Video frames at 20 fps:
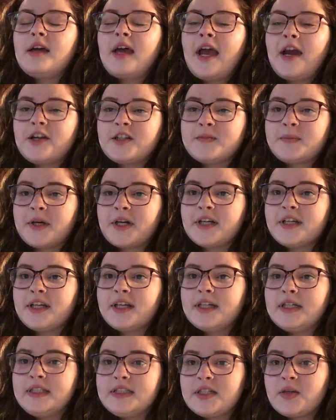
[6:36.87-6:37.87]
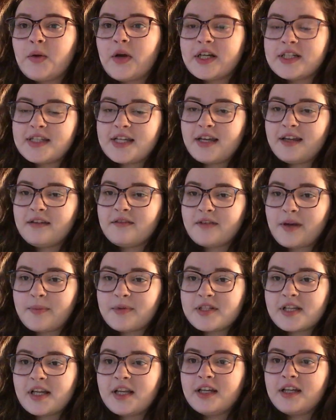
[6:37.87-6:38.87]
Harrisburg, to our state
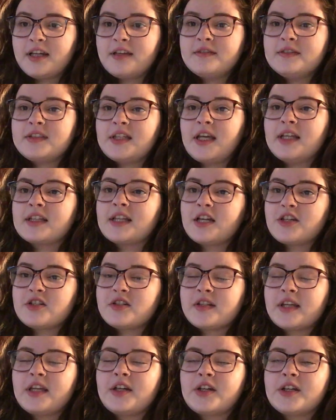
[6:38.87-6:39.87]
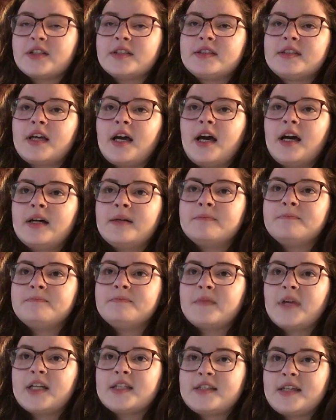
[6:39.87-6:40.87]
representatives and legislators
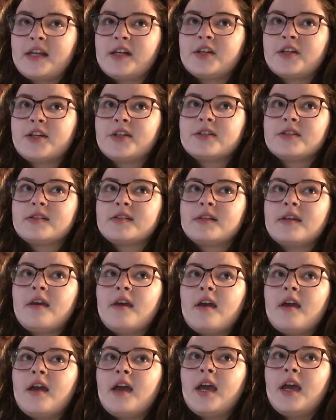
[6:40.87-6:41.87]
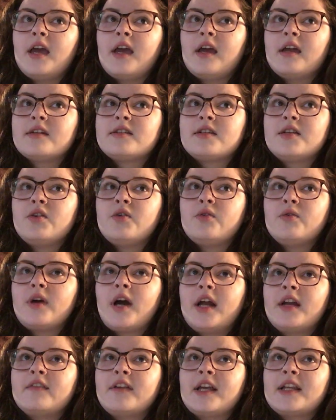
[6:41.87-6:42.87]
and senators, to
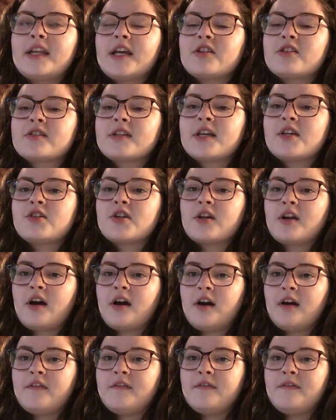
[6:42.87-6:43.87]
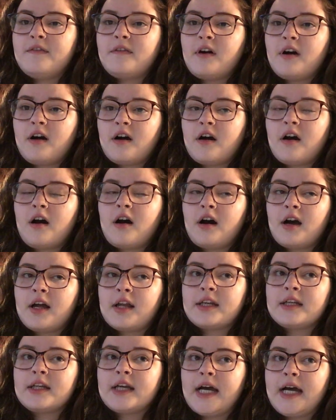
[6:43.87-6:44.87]
kind of get legislation off
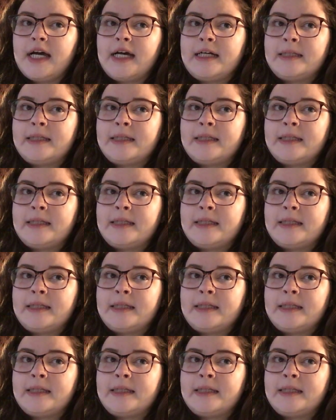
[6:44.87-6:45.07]
on